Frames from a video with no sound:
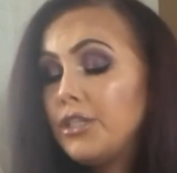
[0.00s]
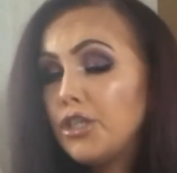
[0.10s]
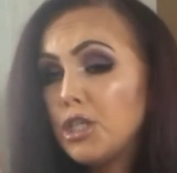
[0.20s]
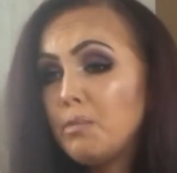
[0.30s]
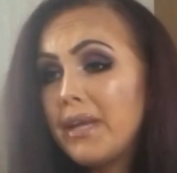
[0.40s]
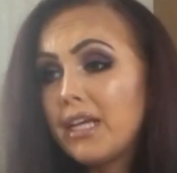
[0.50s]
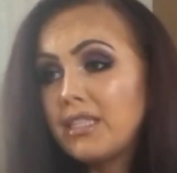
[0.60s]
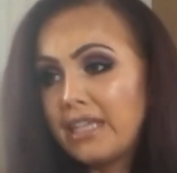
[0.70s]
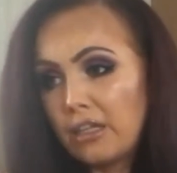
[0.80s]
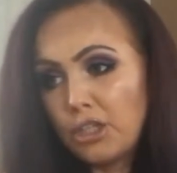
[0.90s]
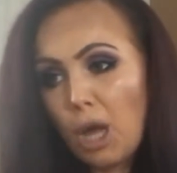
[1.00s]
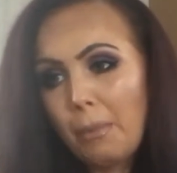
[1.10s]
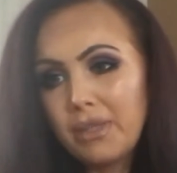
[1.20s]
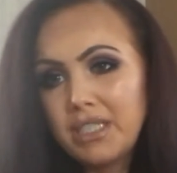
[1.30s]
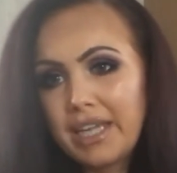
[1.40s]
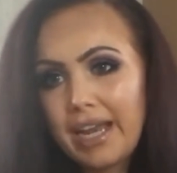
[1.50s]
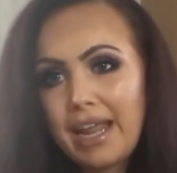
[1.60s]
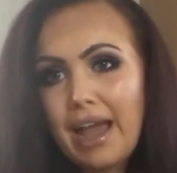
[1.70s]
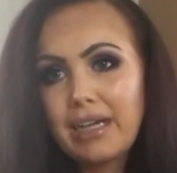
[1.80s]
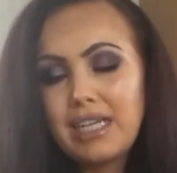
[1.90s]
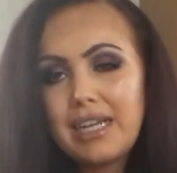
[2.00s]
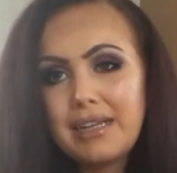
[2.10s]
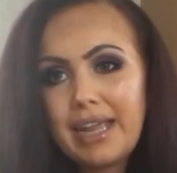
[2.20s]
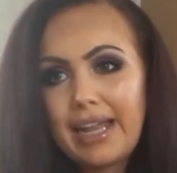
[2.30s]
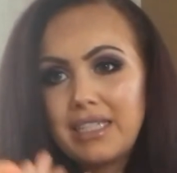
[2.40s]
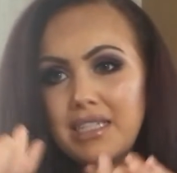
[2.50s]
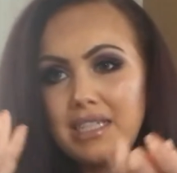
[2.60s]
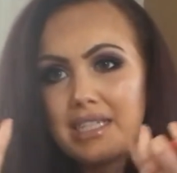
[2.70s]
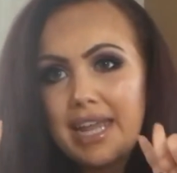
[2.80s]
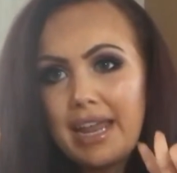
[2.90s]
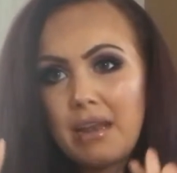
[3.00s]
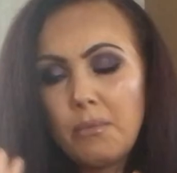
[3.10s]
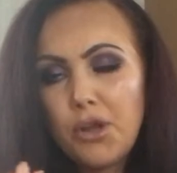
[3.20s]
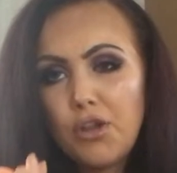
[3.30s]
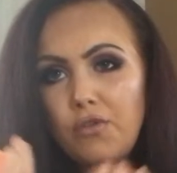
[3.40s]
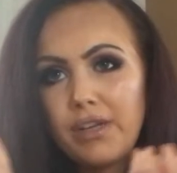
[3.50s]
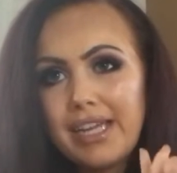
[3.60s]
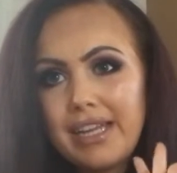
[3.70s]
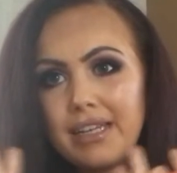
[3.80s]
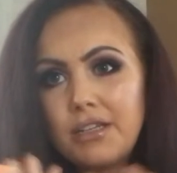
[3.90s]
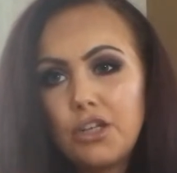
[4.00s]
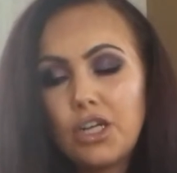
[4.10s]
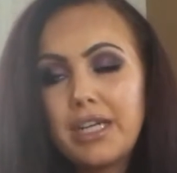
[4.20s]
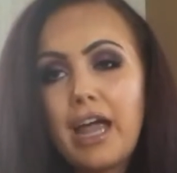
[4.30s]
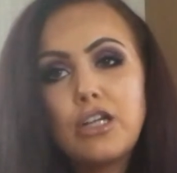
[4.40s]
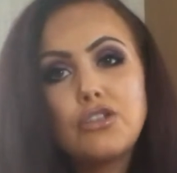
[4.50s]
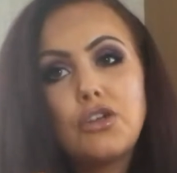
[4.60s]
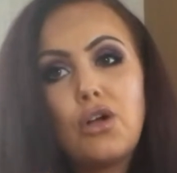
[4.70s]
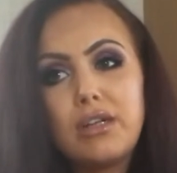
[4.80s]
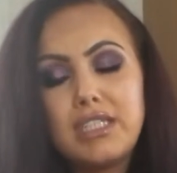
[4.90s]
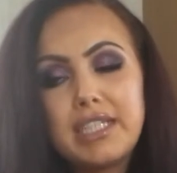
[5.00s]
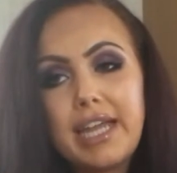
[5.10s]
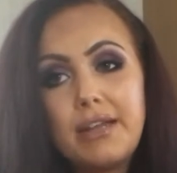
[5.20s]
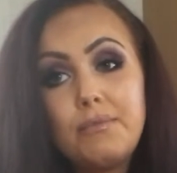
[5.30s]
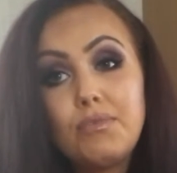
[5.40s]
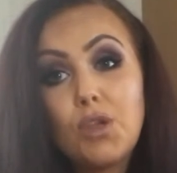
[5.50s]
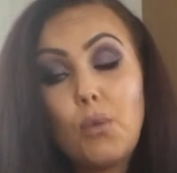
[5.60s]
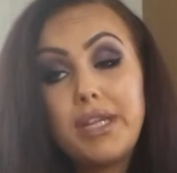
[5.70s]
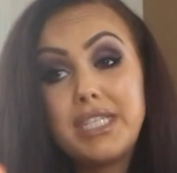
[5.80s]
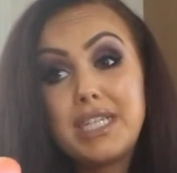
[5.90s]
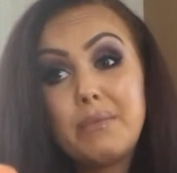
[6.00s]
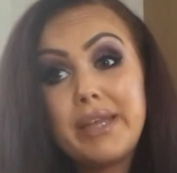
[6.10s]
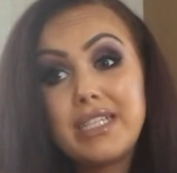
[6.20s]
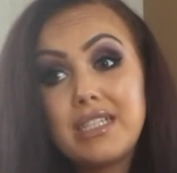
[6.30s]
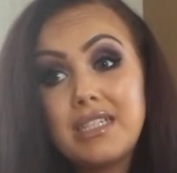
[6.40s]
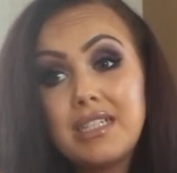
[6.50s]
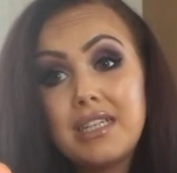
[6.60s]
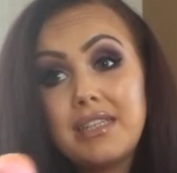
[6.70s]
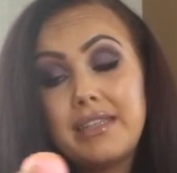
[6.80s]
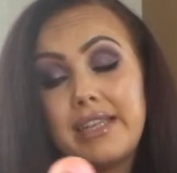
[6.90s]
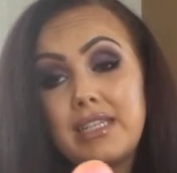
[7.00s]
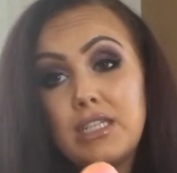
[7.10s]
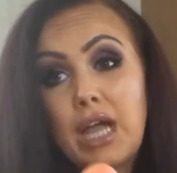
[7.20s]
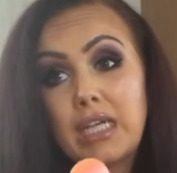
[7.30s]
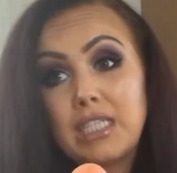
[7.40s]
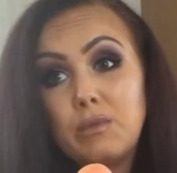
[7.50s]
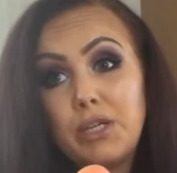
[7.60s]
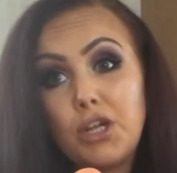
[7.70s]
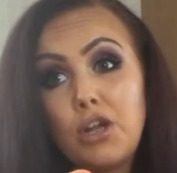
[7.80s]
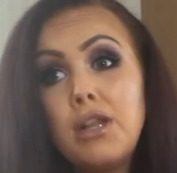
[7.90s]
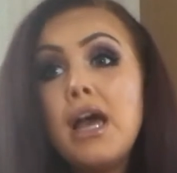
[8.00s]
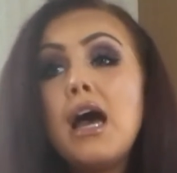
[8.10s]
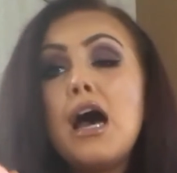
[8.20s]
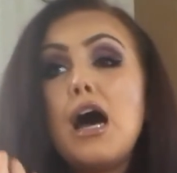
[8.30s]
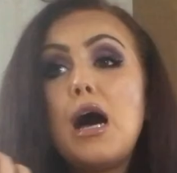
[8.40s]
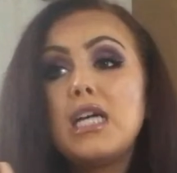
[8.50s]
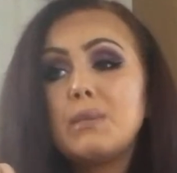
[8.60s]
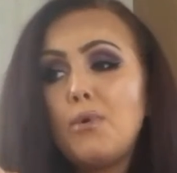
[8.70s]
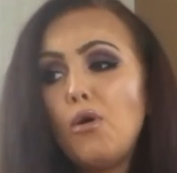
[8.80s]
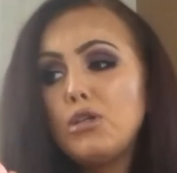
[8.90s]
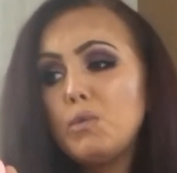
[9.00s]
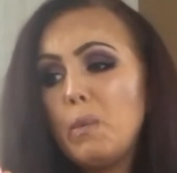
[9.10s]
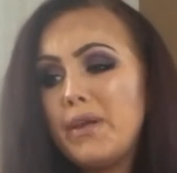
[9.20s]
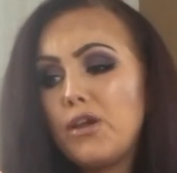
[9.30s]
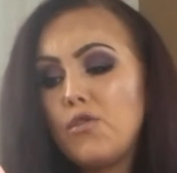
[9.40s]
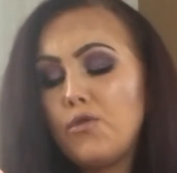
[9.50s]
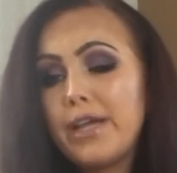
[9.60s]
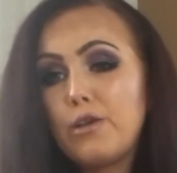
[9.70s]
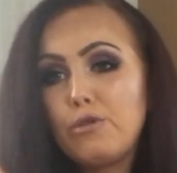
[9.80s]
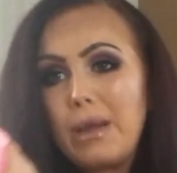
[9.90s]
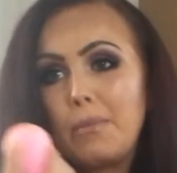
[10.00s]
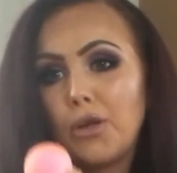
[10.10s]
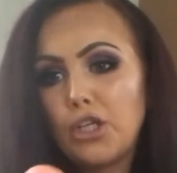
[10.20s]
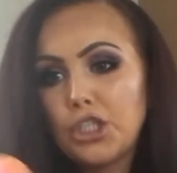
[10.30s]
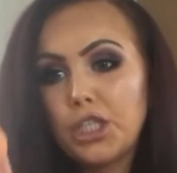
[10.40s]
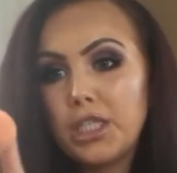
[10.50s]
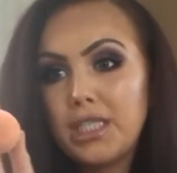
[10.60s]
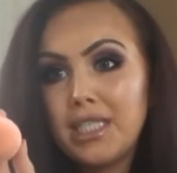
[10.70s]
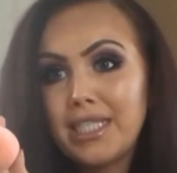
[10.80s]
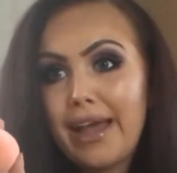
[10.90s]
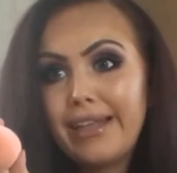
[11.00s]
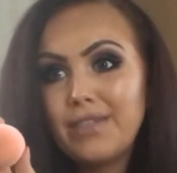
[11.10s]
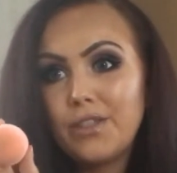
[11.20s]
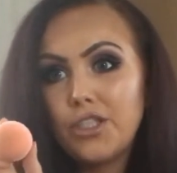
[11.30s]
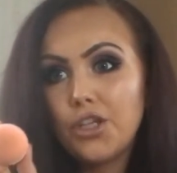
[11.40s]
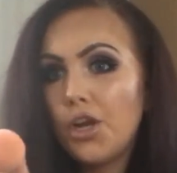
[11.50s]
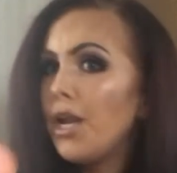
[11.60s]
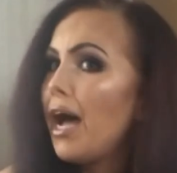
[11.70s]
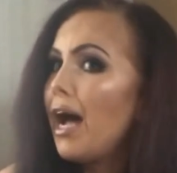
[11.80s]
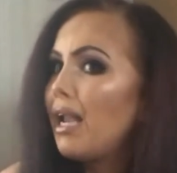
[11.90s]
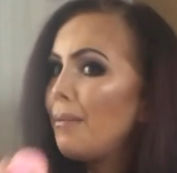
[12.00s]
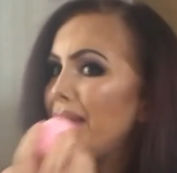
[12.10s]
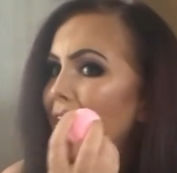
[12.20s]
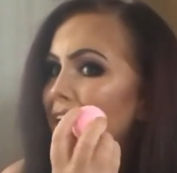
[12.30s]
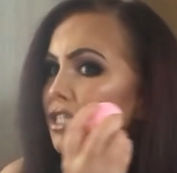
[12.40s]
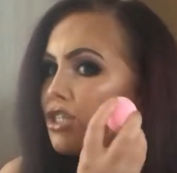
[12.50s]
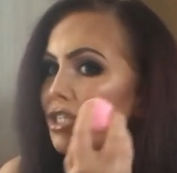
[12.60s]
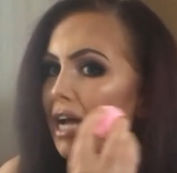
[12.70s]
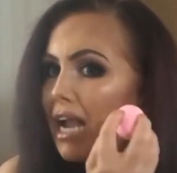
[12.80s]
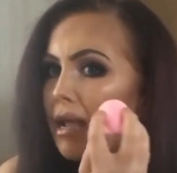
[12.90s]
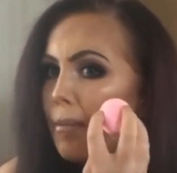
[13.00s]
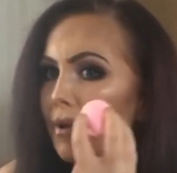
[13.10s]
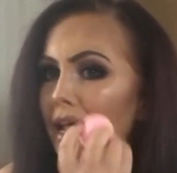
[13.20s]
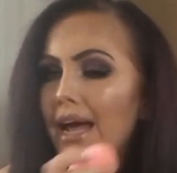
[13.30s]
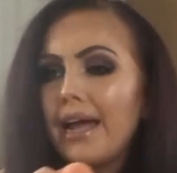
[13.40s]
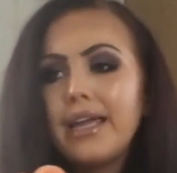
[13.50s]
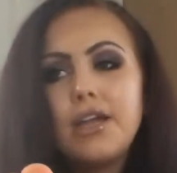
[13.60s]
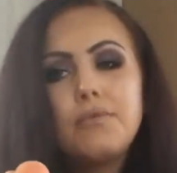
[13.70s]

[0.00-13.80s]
Doesn't make it sit on top of the skin, it actually gets it sitting beautifully and look natural on the skin, which is amazing. This is actually really good. I suppose it would be good for like cream blush because the size of it's good and it'd be nice just to kind of apply